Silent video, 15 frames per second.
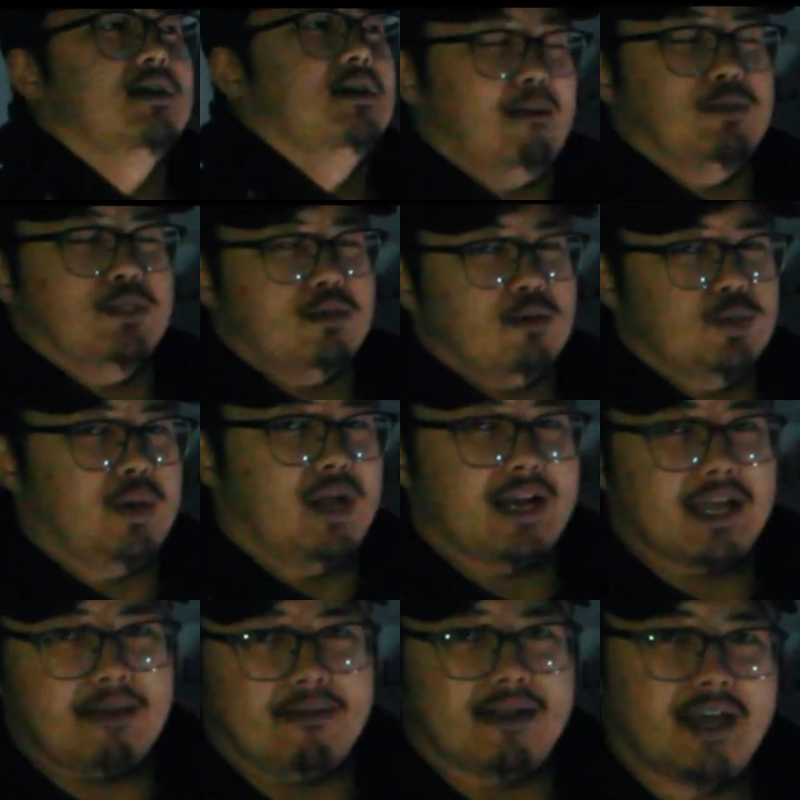I'm still trying
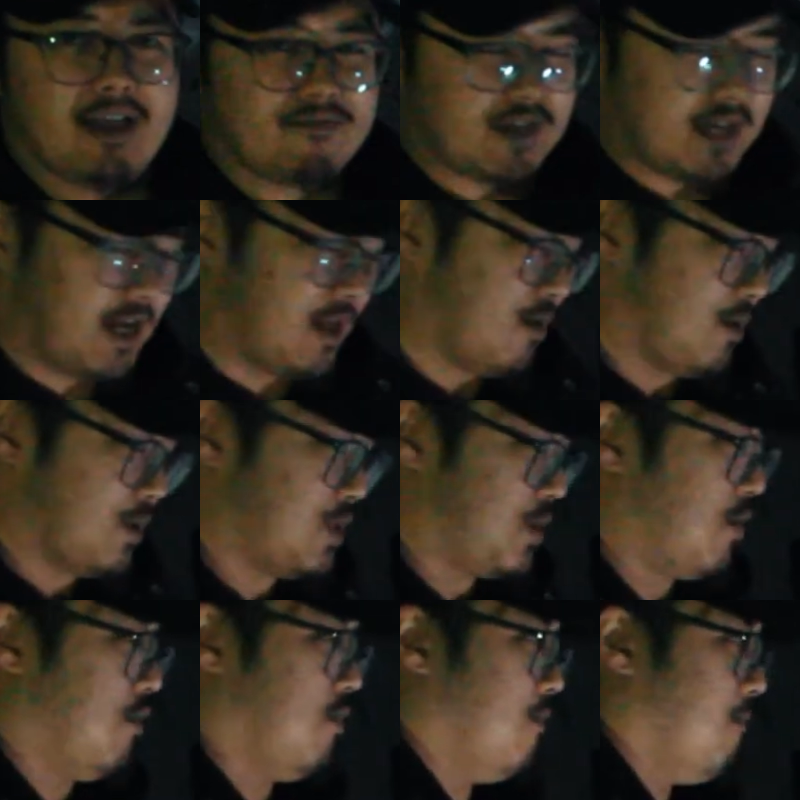to get my life together,
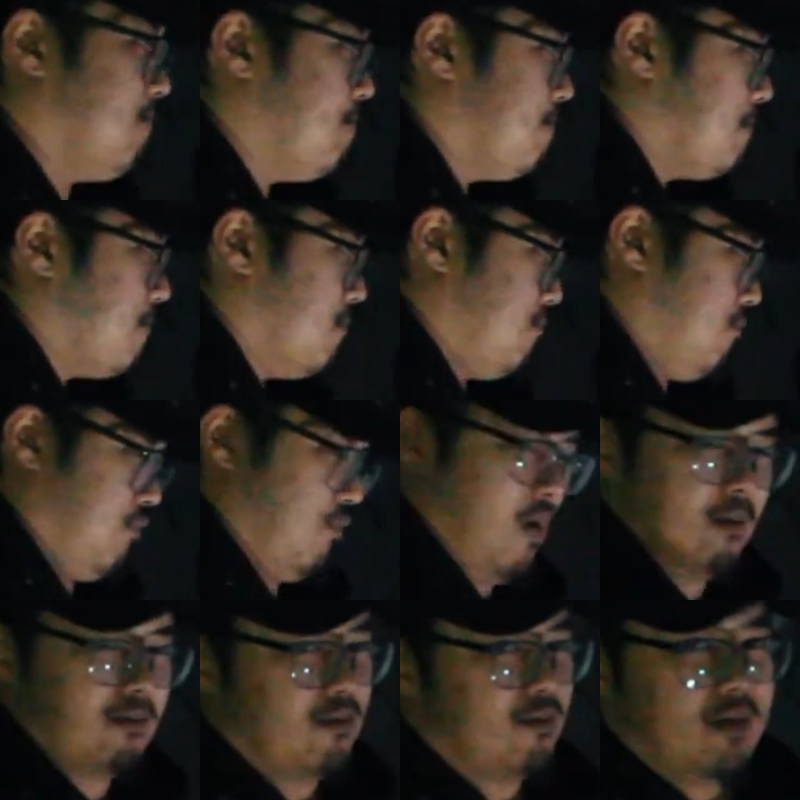so
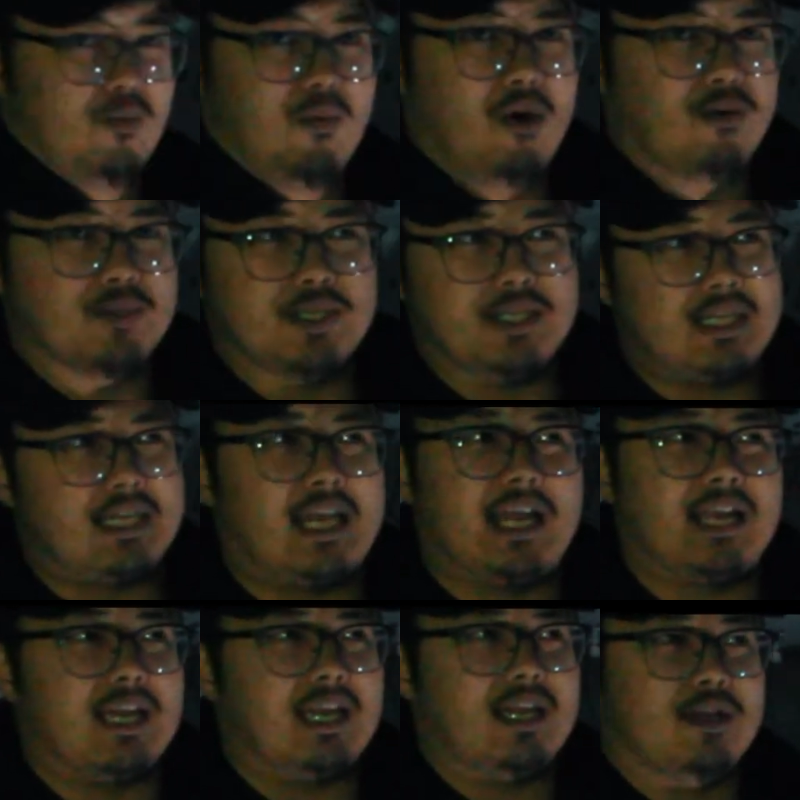probably won't see
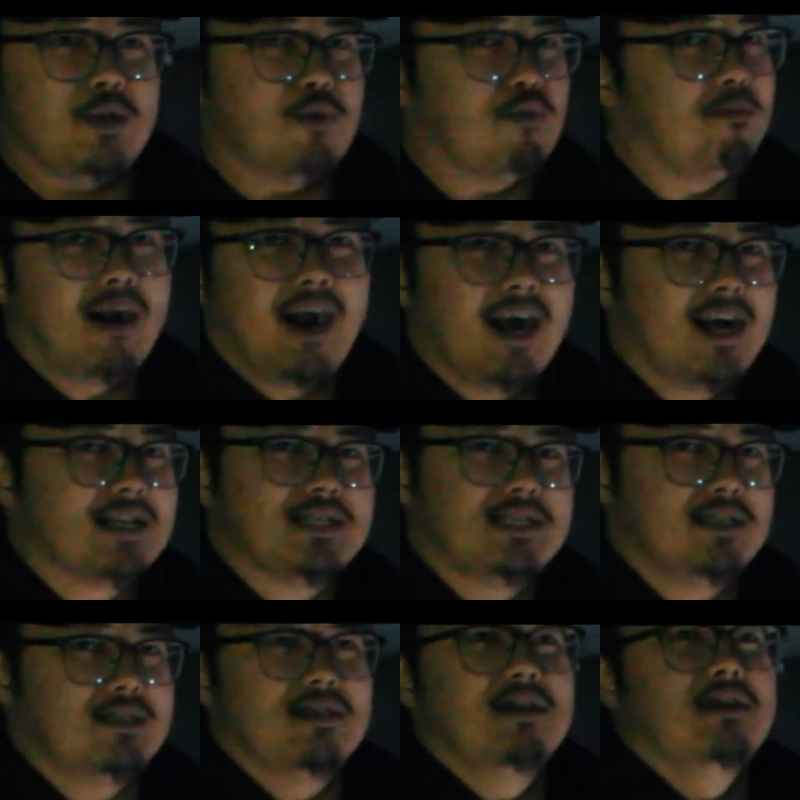any new
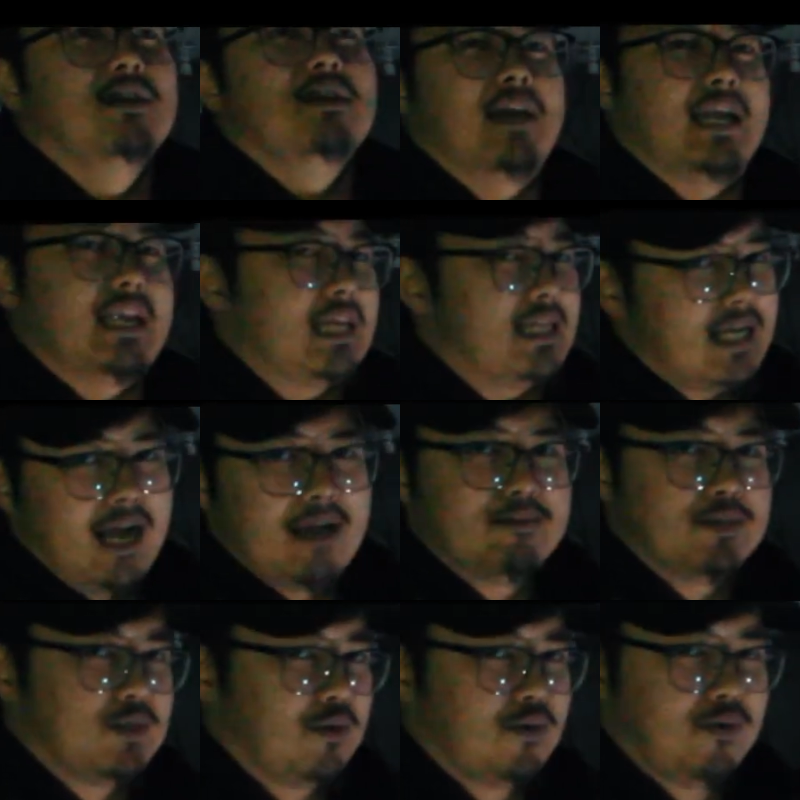mods anytime
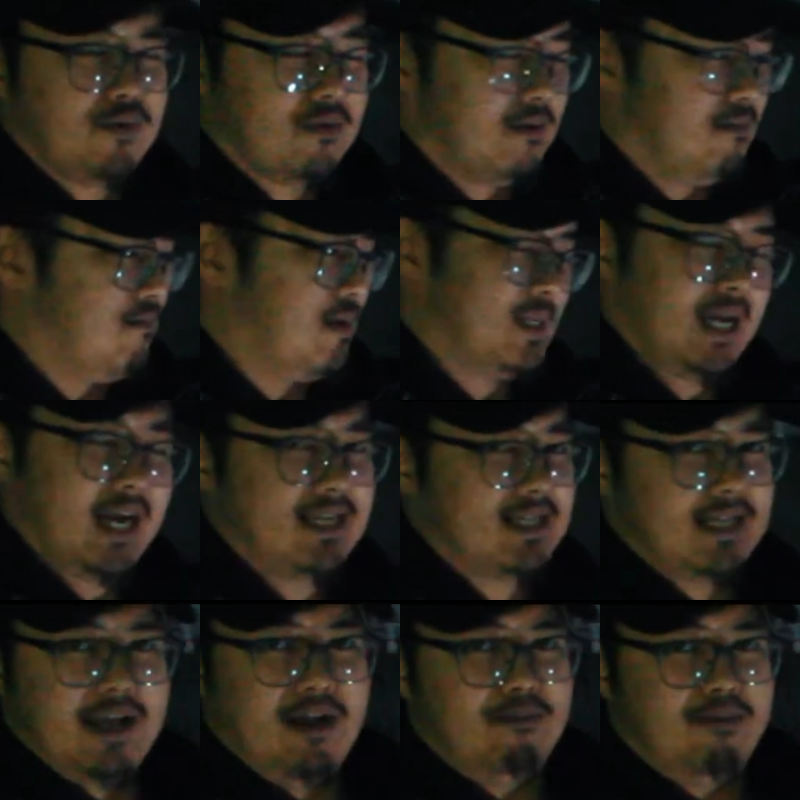soon. Besides
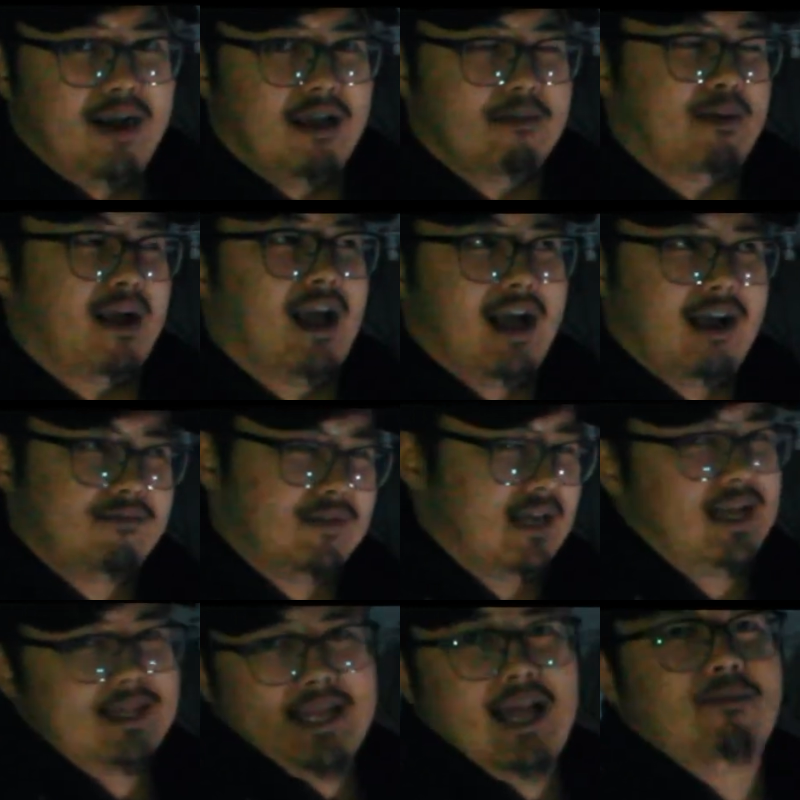the downpipe, I have to
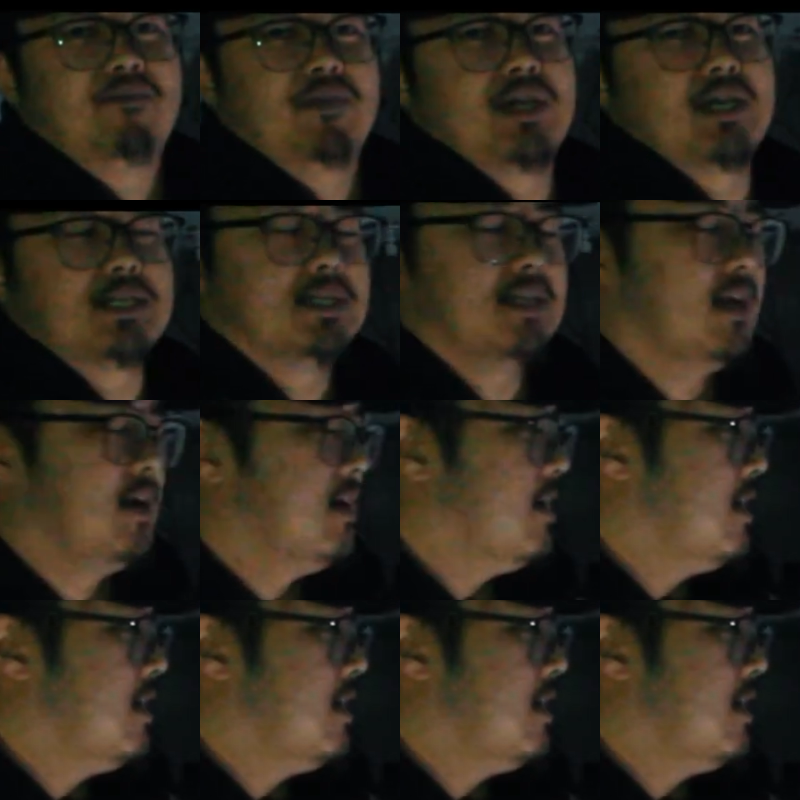get that fixed.